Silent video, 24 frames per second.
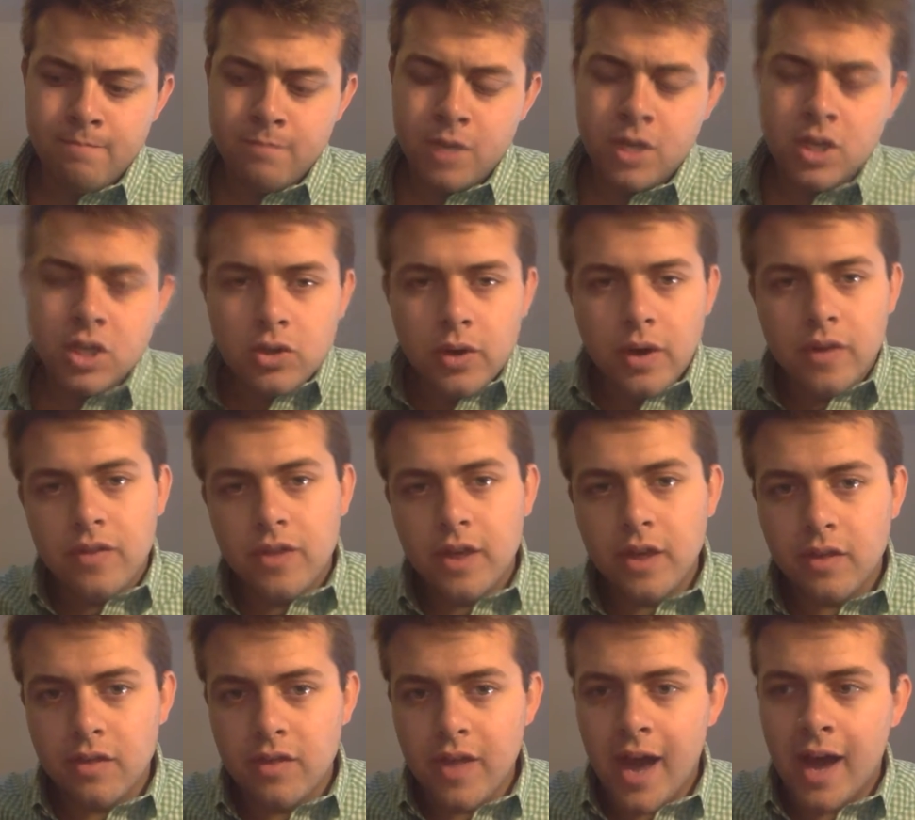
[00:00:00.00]
So I
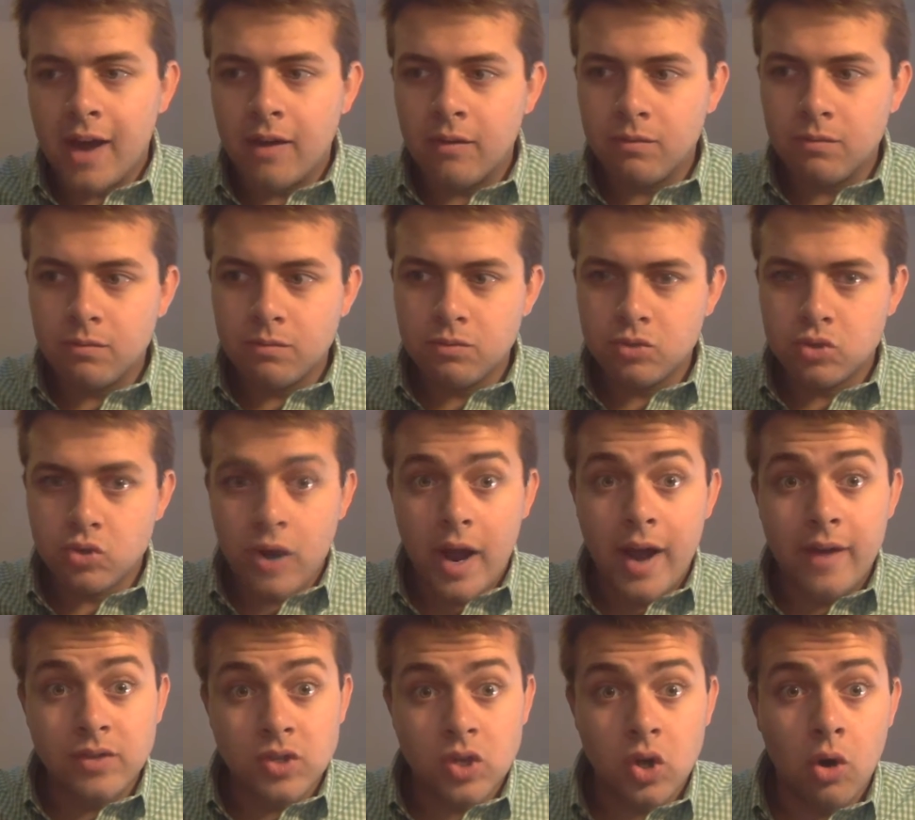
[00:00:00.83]
think that
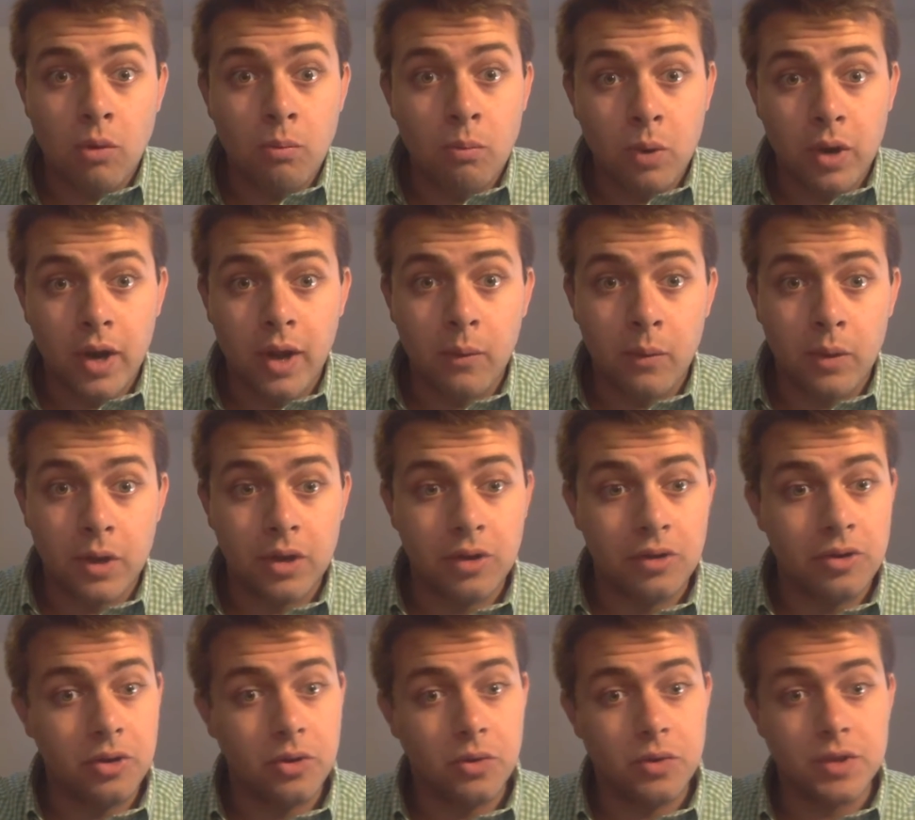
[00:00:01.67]
drives home what I want to
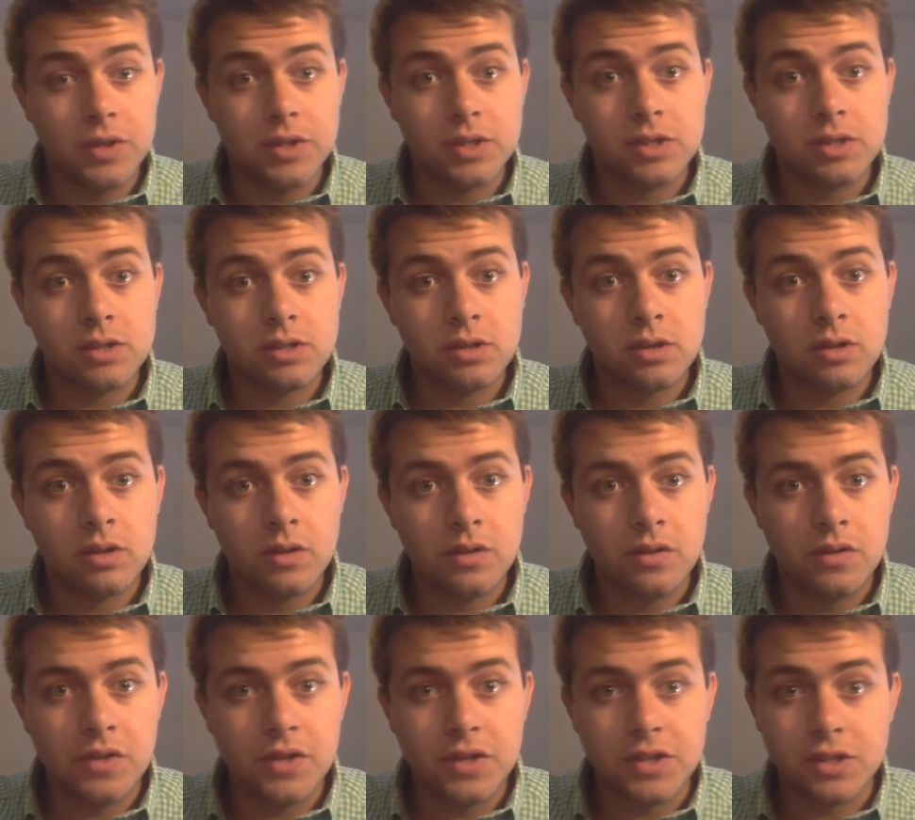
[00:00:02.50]
do this
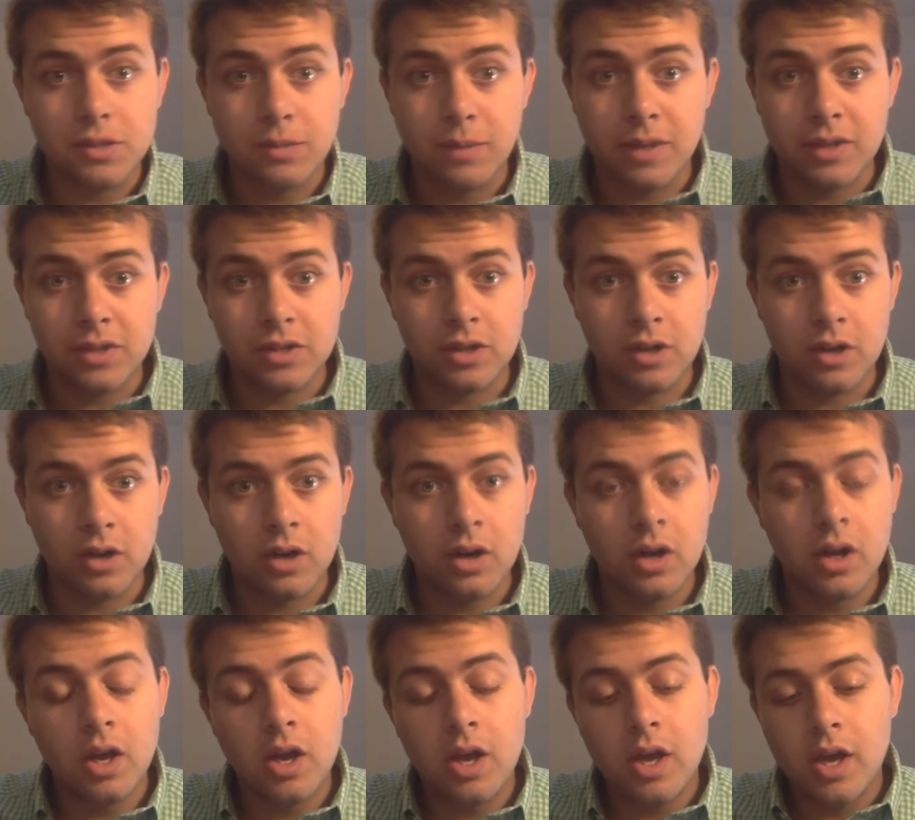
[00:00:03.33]
semester
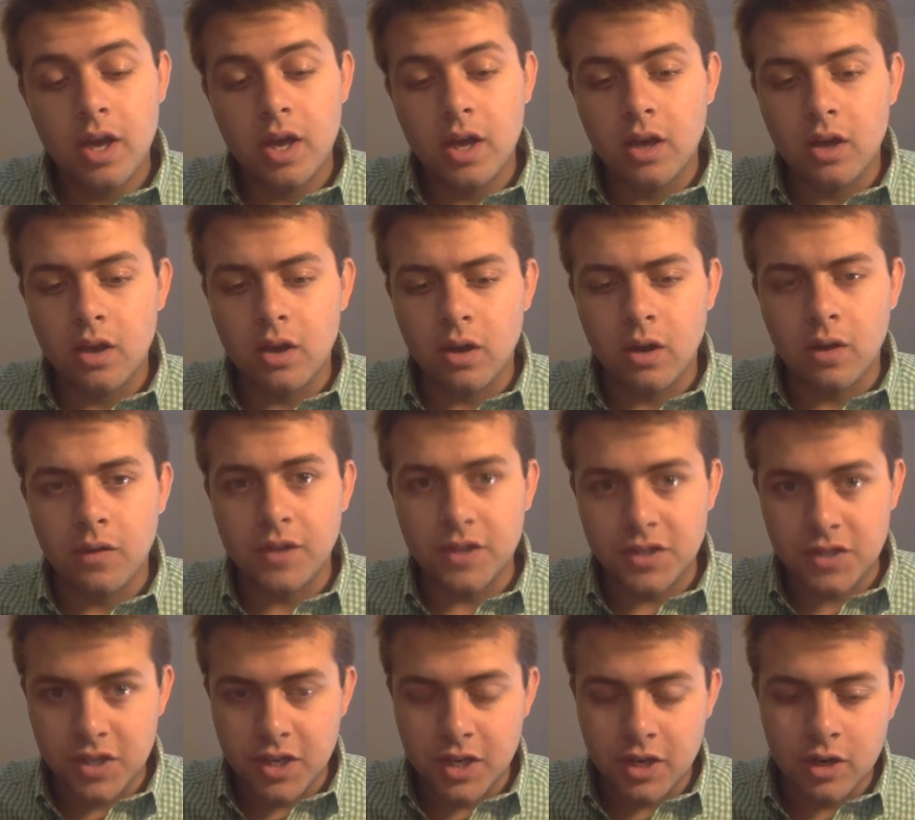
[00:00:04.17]
or in
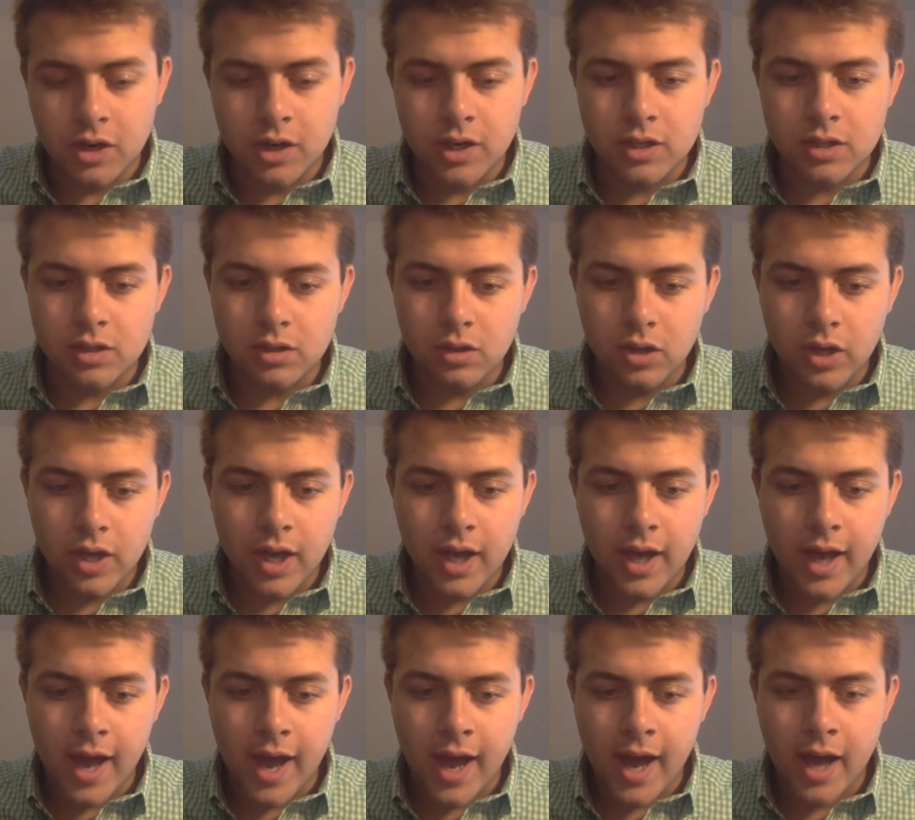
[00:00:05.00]
this year is
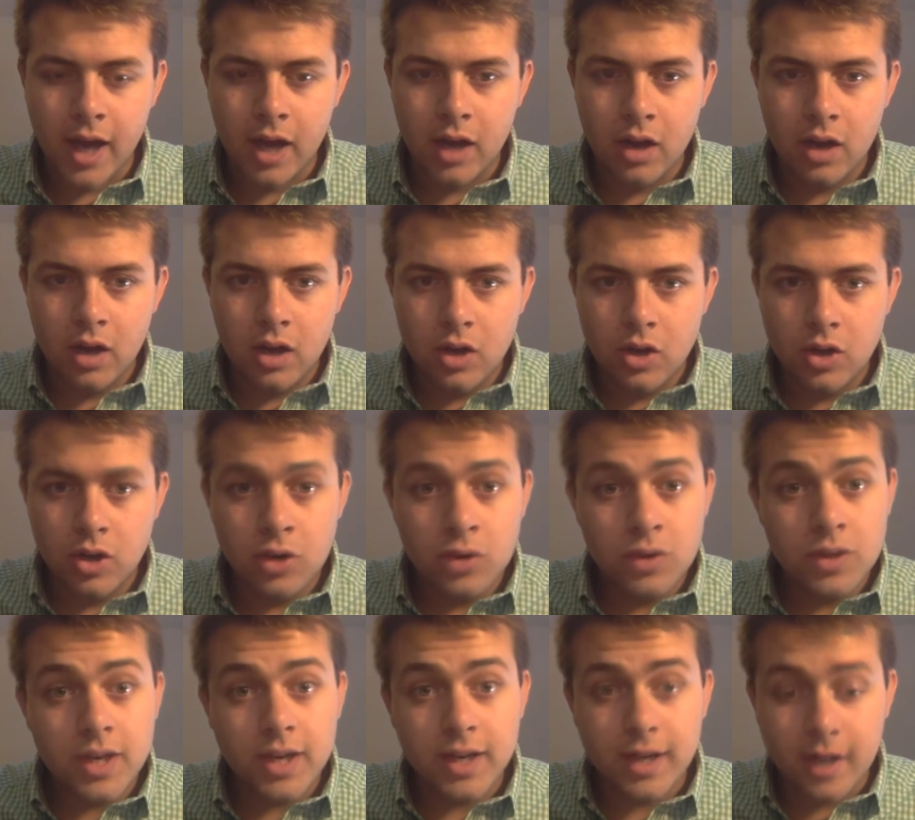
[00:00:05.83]
looking at new
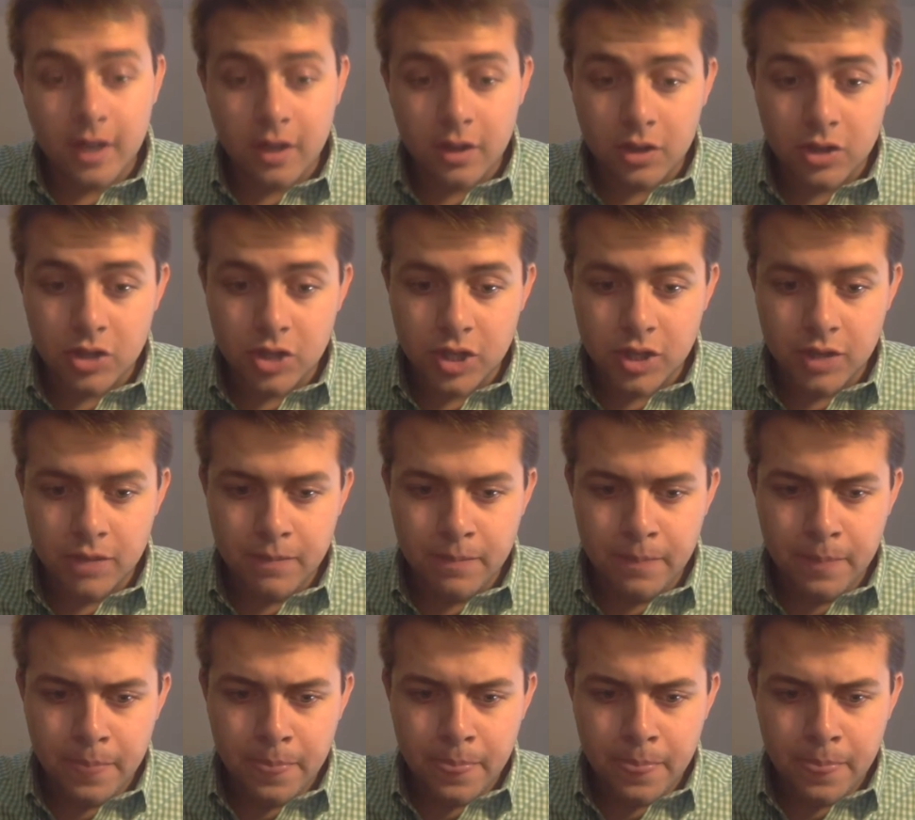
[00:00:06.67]
technology